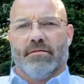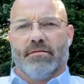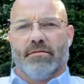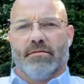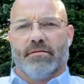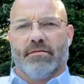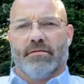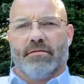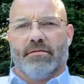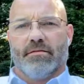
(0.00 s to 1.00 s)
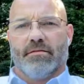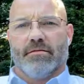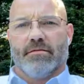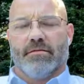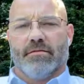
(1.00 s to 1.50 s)

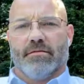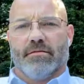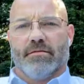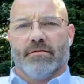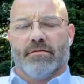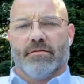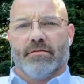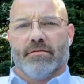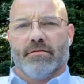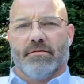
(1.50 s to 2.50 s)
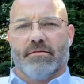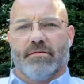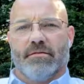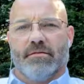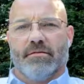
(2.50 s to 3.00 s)

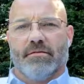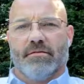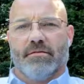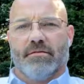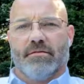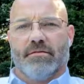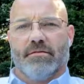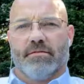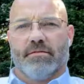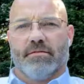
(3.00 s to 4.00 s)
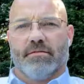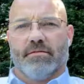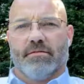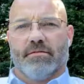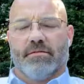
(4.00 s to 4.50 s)

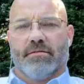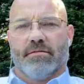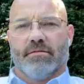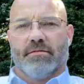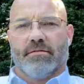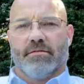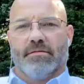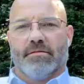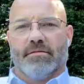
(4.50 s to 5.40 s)
The person shown says nothing.